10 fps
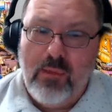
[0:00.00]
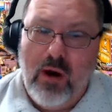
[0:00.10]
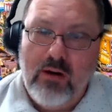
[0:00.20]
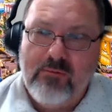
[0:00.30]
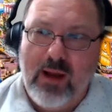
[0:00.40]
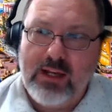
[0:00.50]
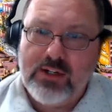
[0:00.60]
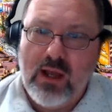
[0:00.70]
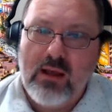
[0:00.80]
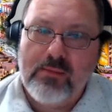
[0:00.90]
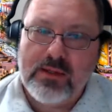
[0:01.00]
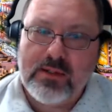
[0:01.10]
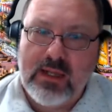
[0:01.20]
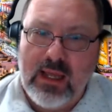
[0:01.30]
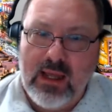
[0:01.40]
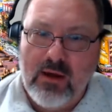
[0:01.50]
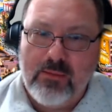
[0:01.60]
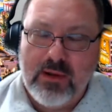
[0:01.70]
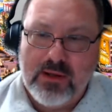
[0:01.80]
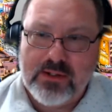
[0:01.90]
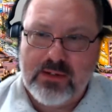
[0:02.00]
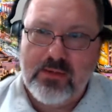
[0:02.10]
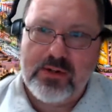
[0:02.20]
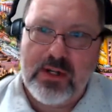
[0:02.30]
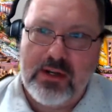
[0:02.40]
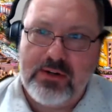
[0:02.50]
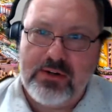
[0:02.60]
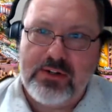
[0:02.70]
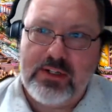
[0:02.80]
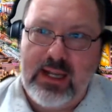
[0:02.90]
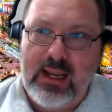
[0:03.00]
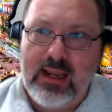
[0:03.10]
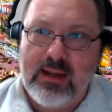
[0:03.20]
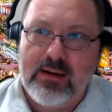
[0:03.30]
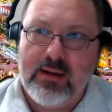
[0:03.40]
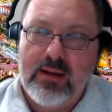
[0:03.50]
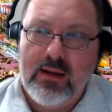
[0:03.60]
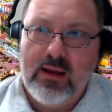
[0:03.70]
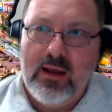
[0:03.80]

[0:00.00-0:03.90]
Part of my job is to help customers understand